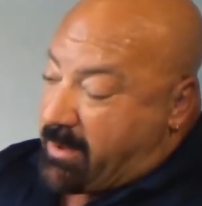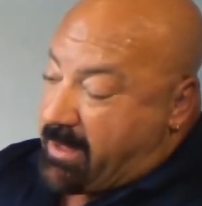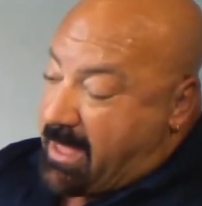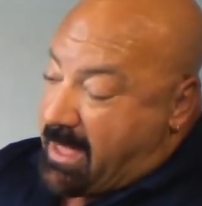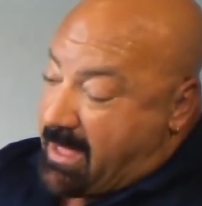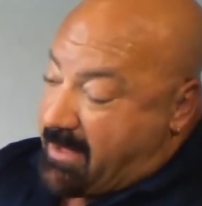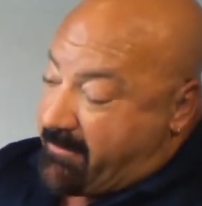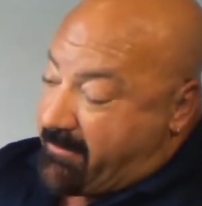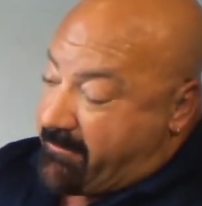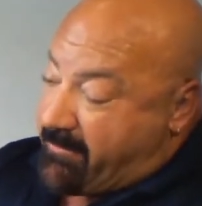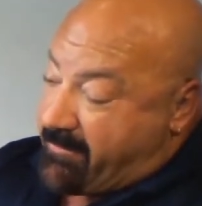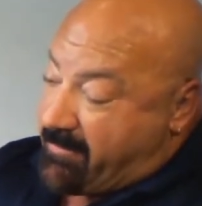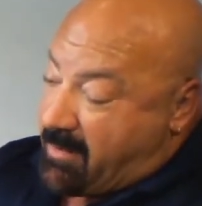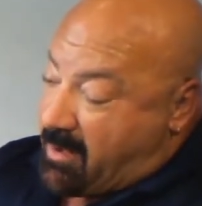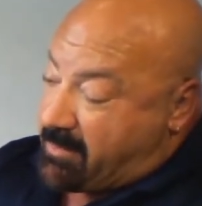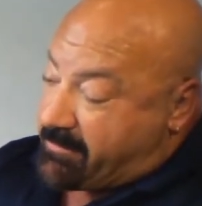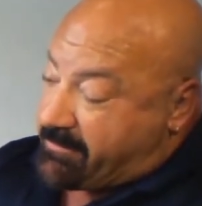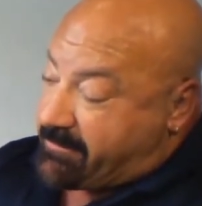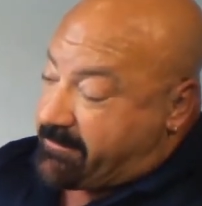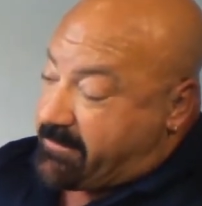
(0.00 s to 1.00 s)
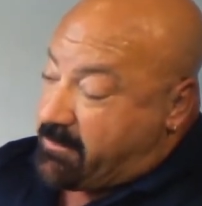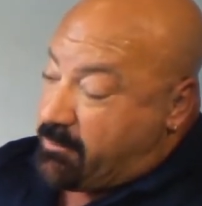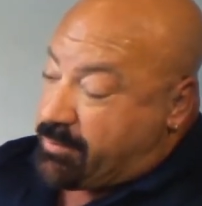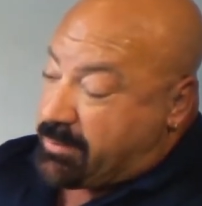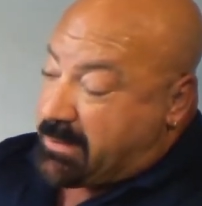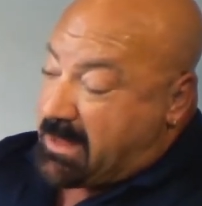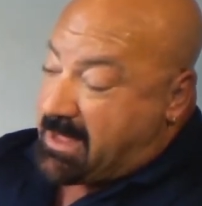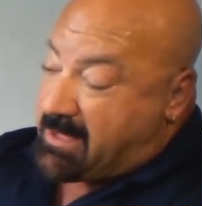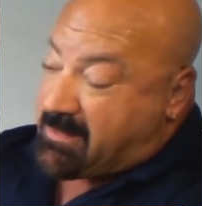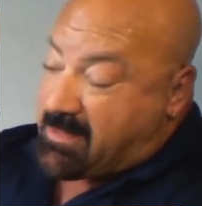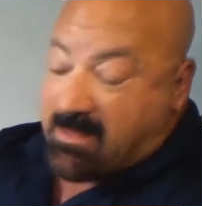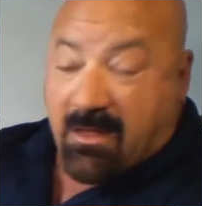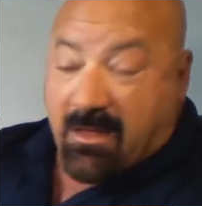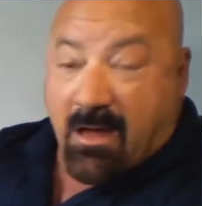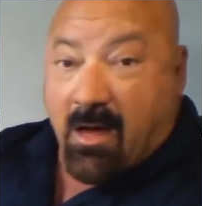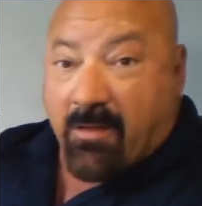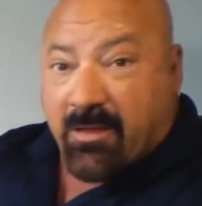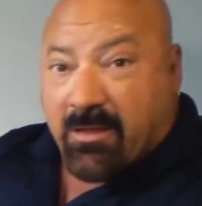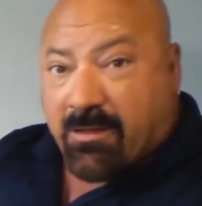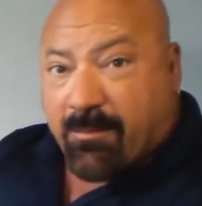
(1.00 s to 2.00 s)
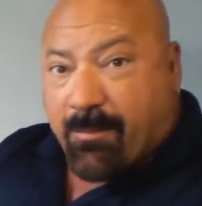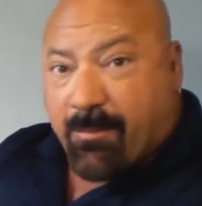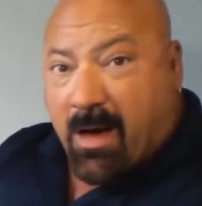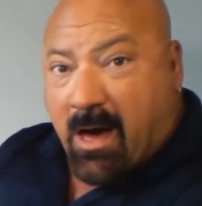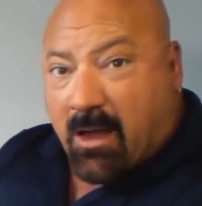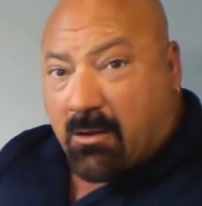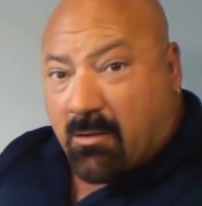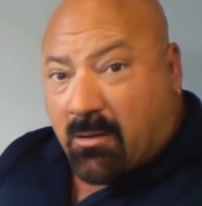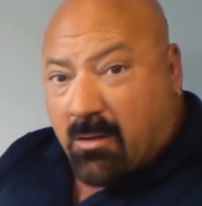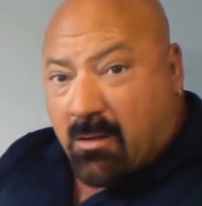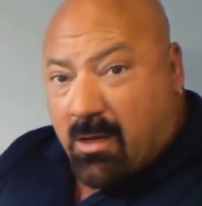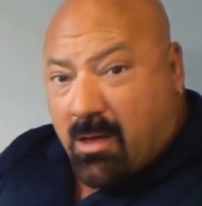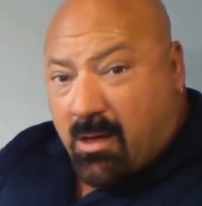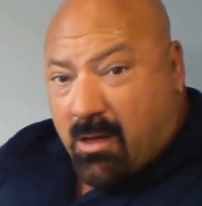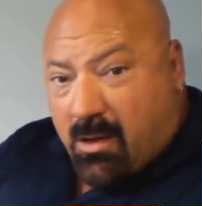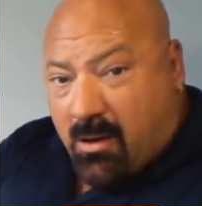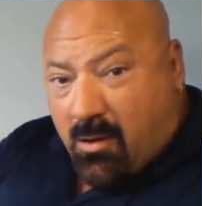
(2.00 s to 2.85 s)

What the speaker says: We have on 2 places on this bottle,